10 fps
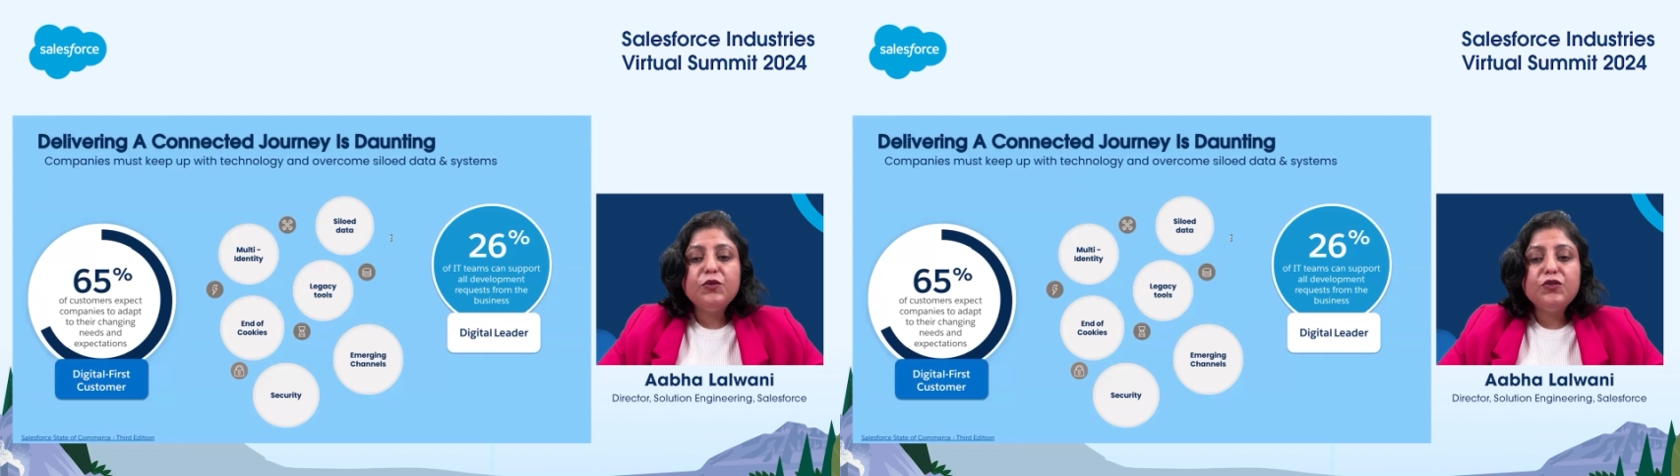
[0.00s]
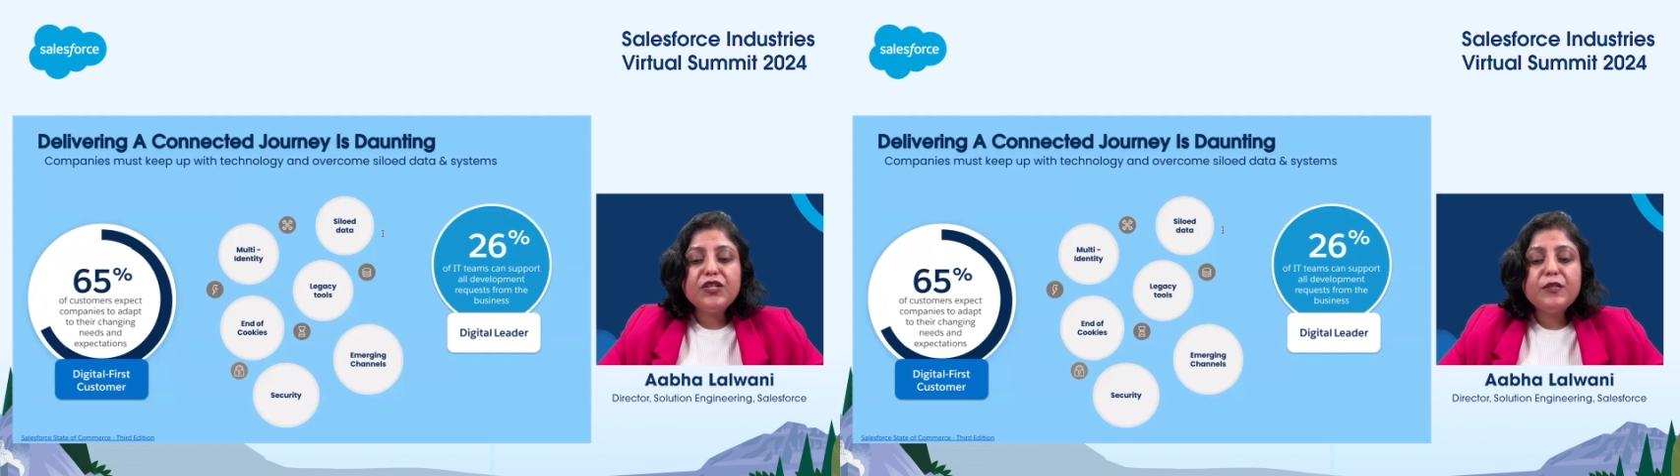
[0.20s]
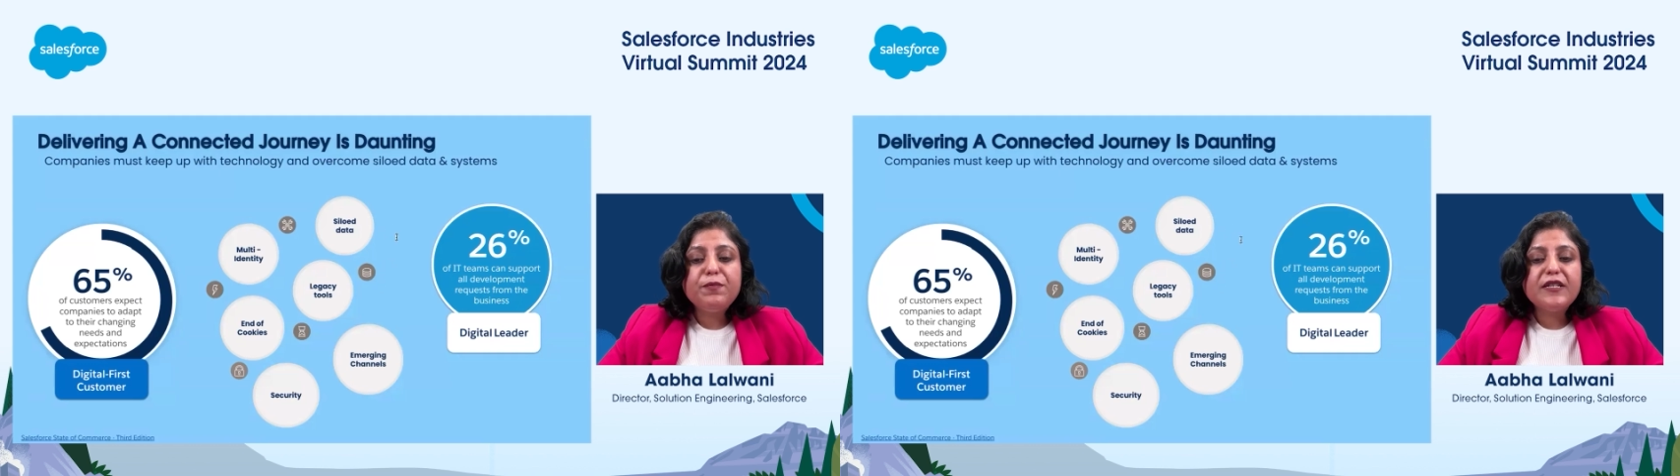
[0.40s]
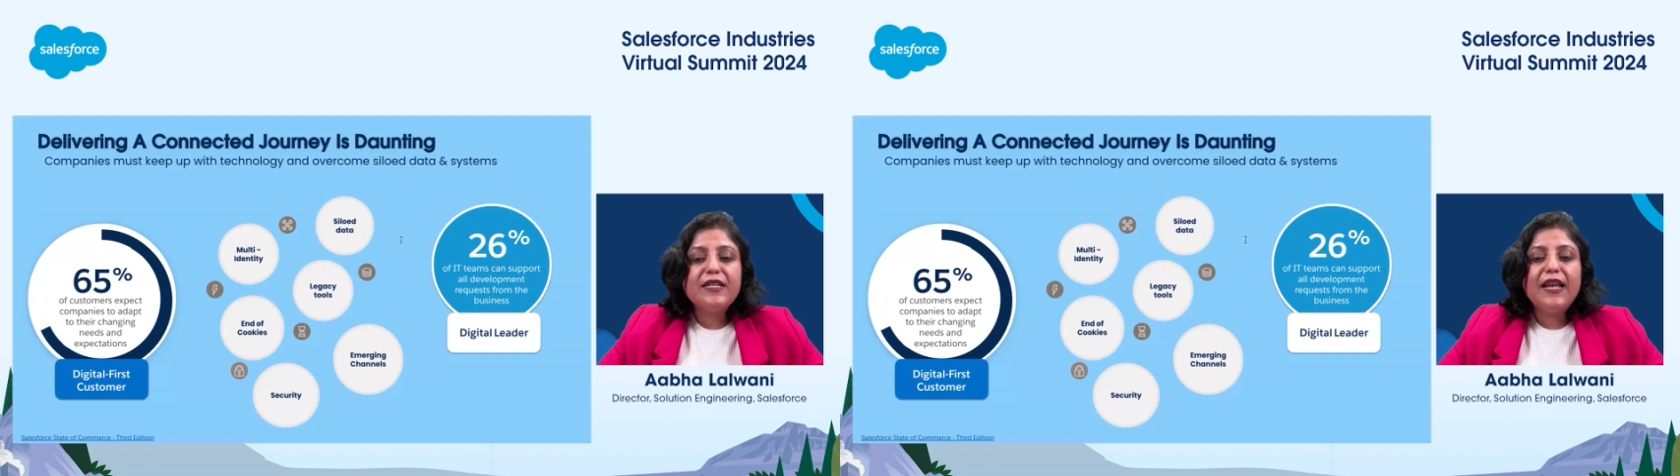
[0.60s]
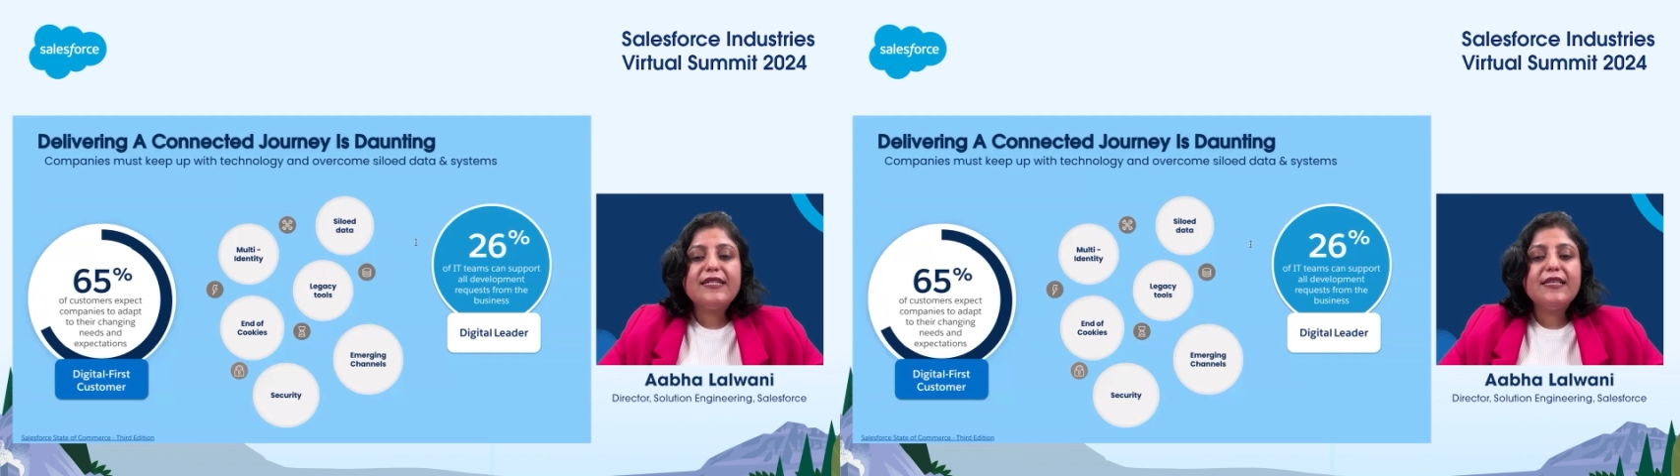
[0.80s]
To just
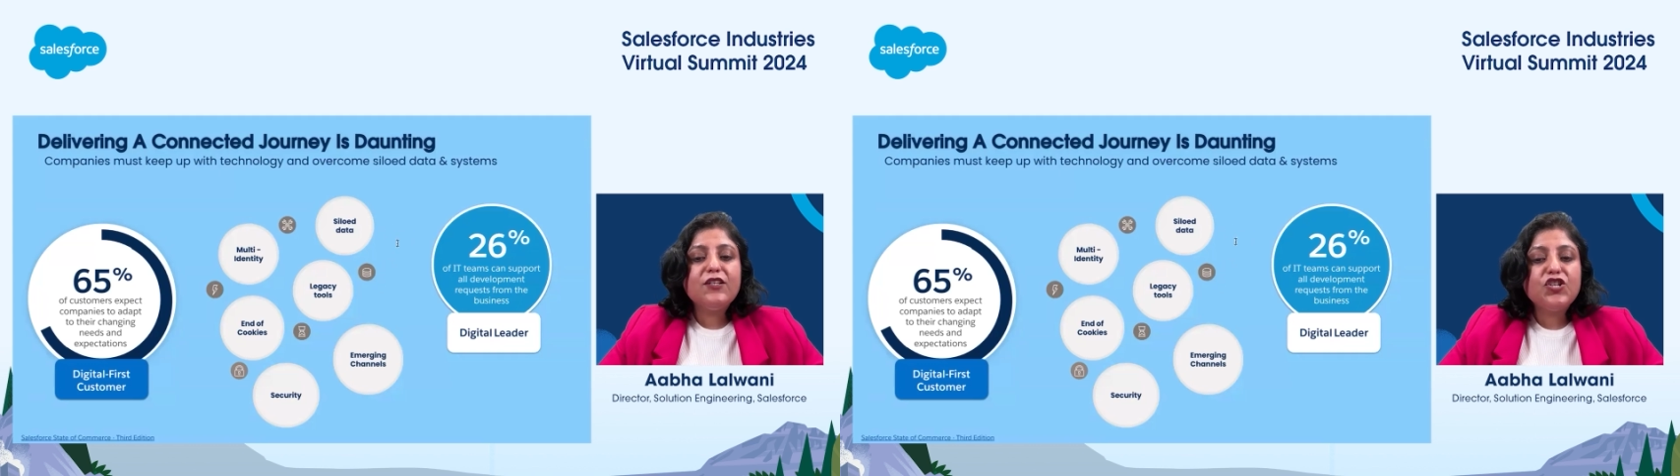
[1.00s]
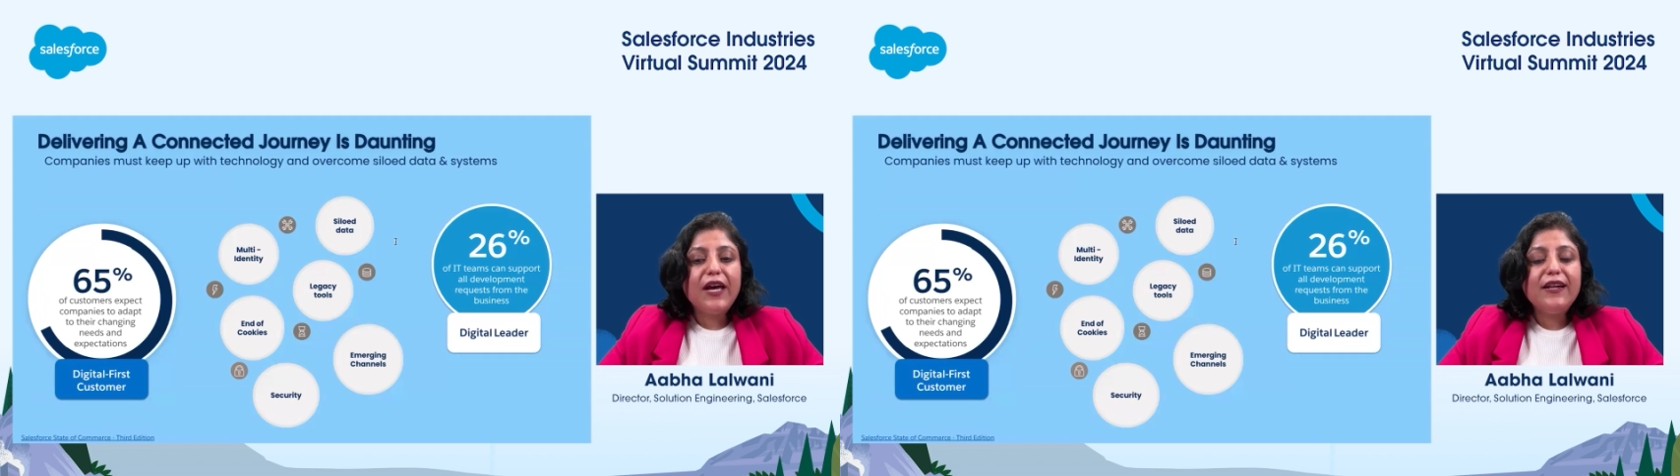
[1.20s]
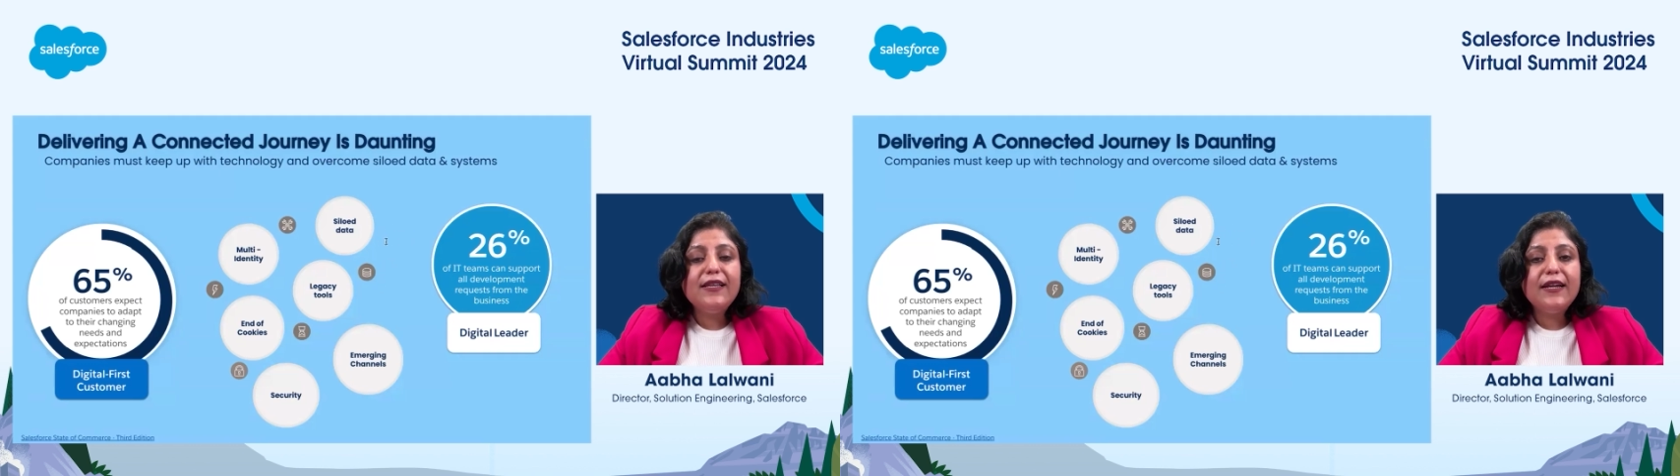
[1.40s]
personalize in the channel